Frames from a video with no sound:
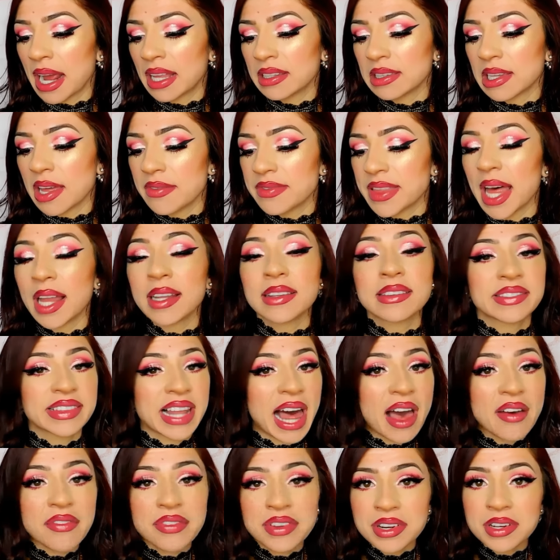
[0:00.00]
I love that
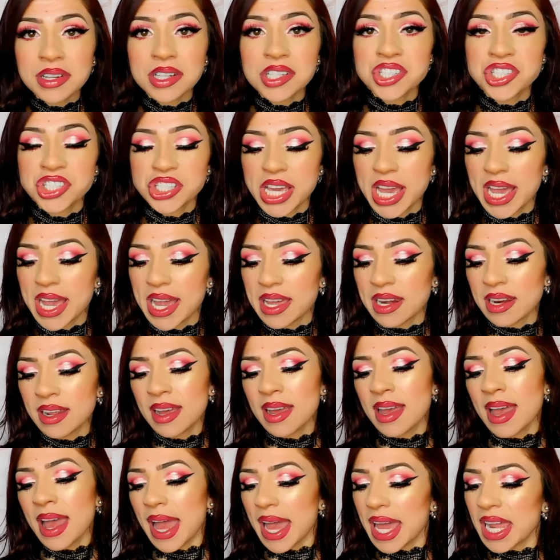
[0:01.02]
lavender shade,
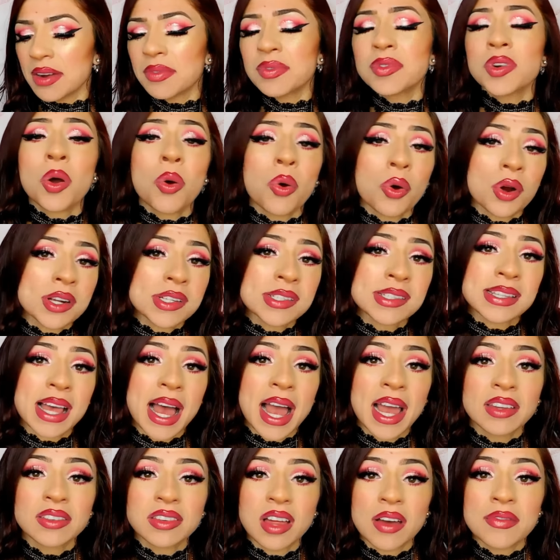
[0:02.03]
and of course
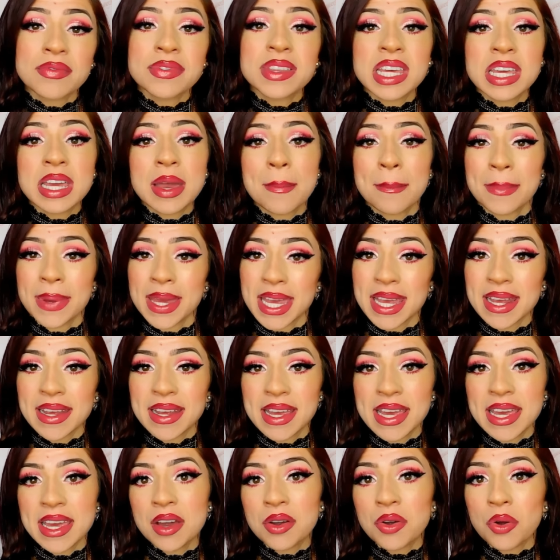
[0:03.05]
I love the
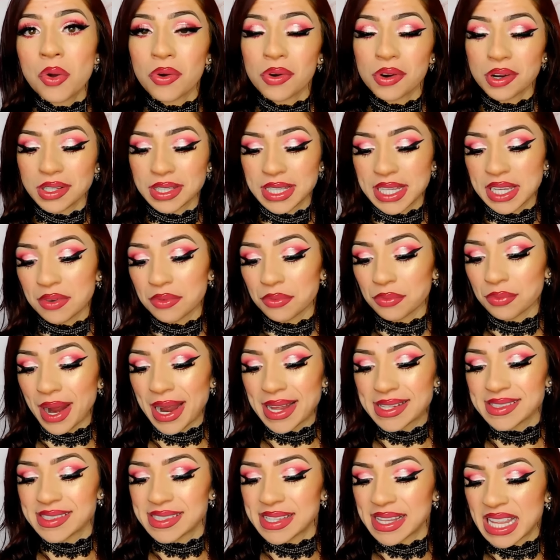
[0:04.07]
pinky corally
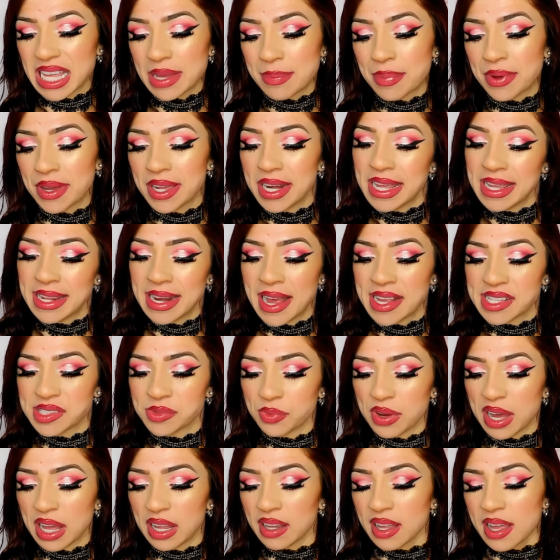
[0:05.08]
reds that they put in as
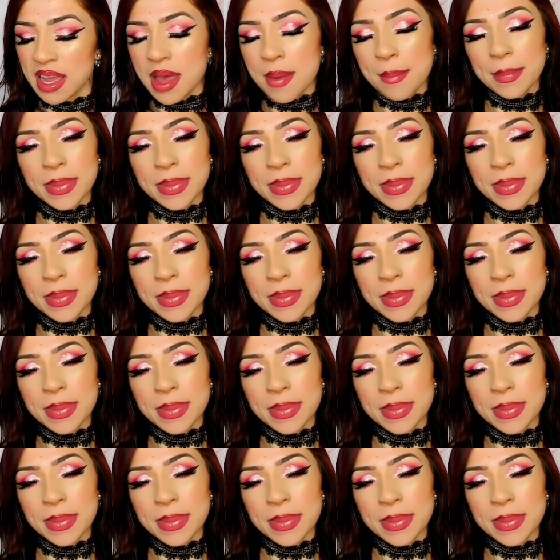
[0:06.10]
well.